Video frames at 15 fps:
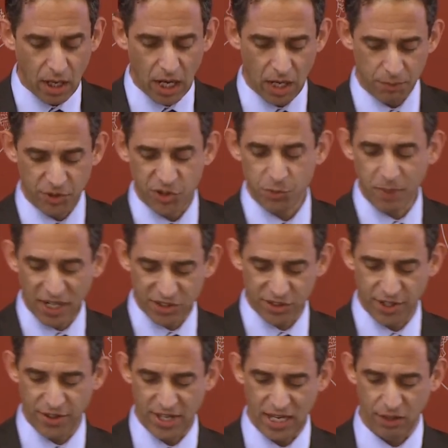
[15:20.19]
I am
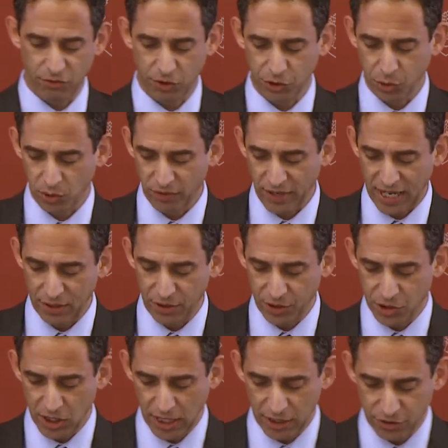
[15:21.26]
especially thankful to have had the
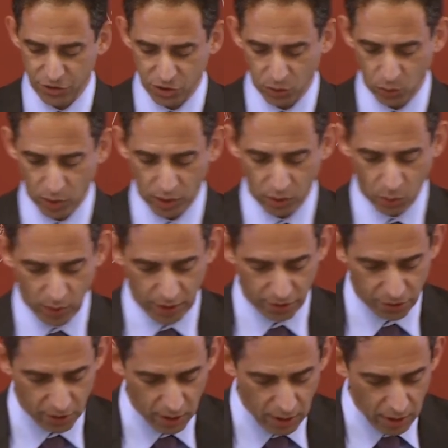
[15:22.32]
chance to work
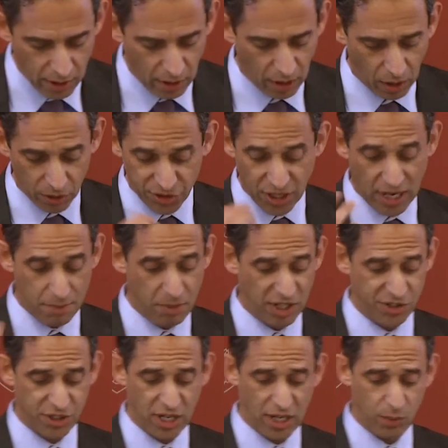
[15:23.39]
with, uh, side
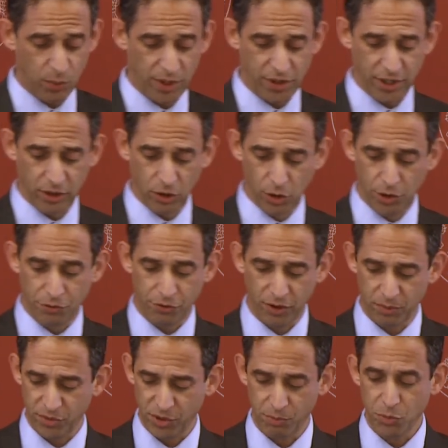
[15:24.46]
by side with, and learn
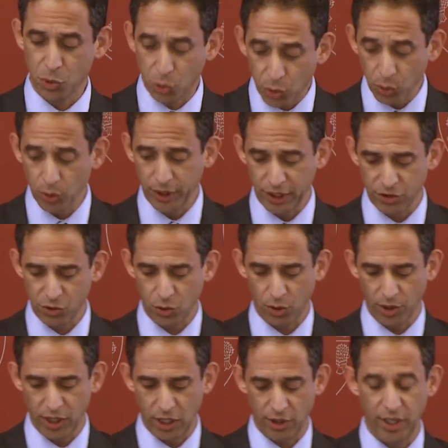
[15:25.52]
from some truly
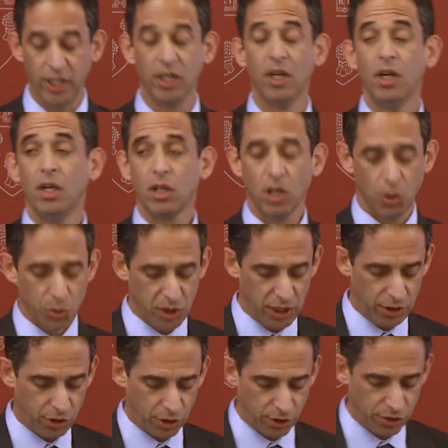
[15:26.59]
extraordinary
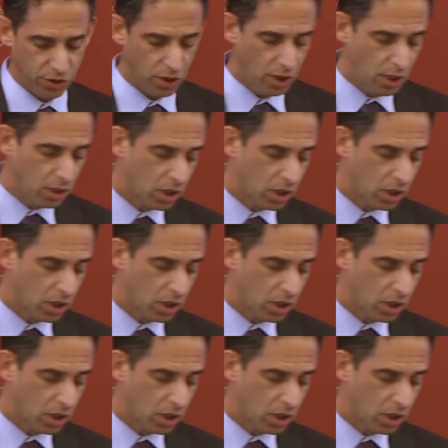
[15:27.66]
co-teachers,